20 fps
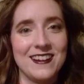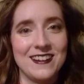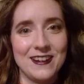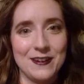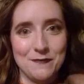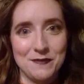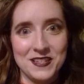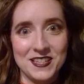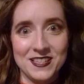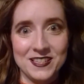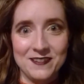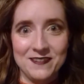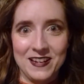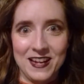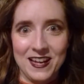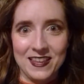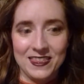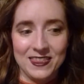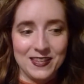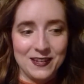our patisserie
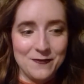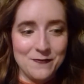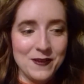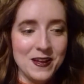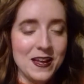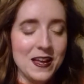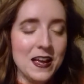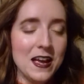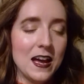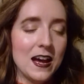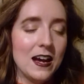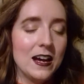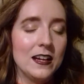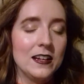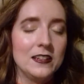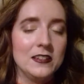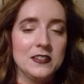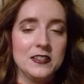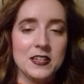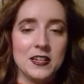had them,
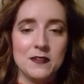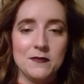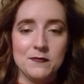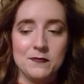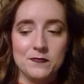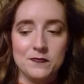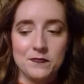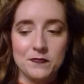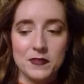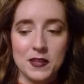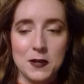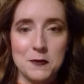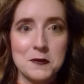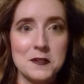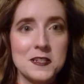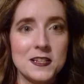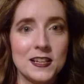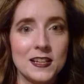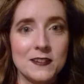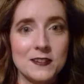and I
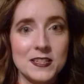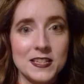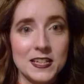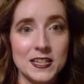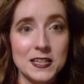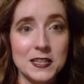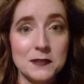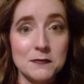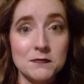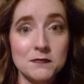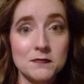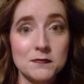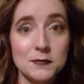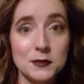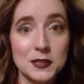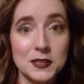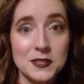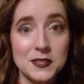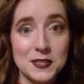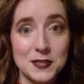wasn't allowed to eat them
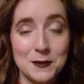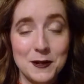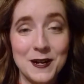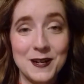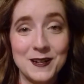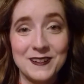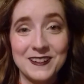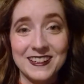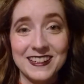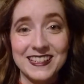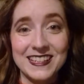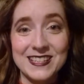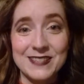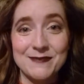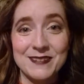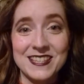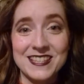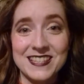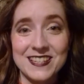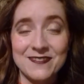because they were quite
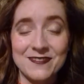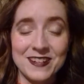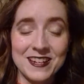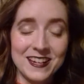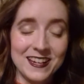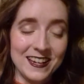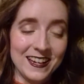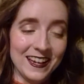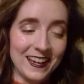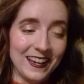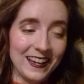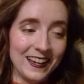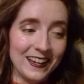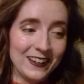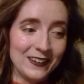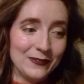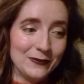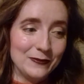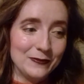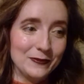expensive,
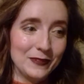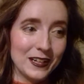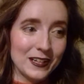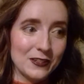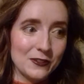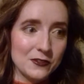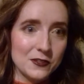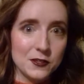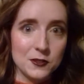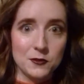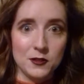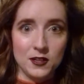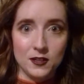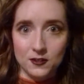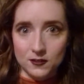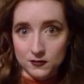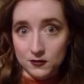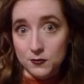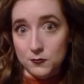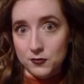and also quite
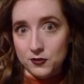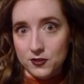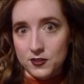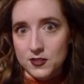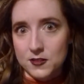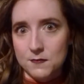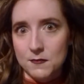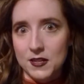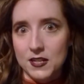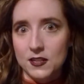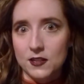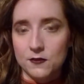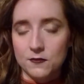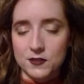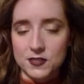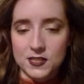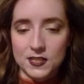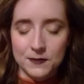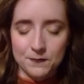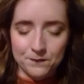laborious to make,
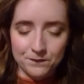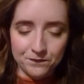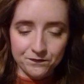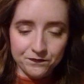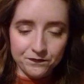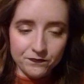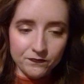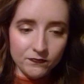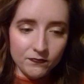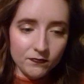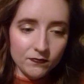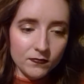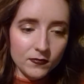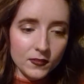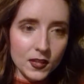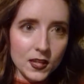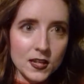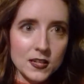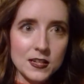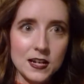obviously.
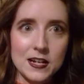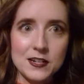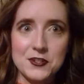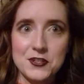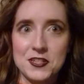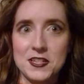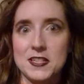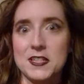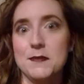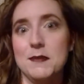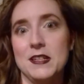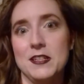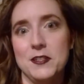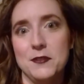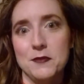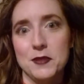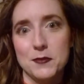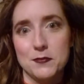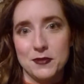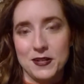I just had to make
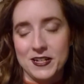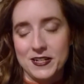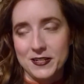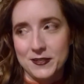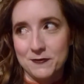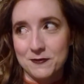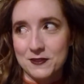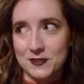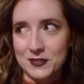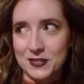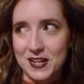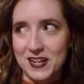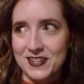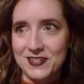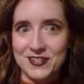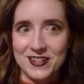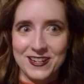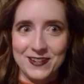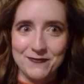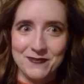do with the bread. What a
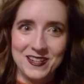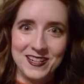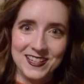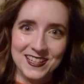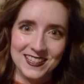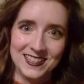shame.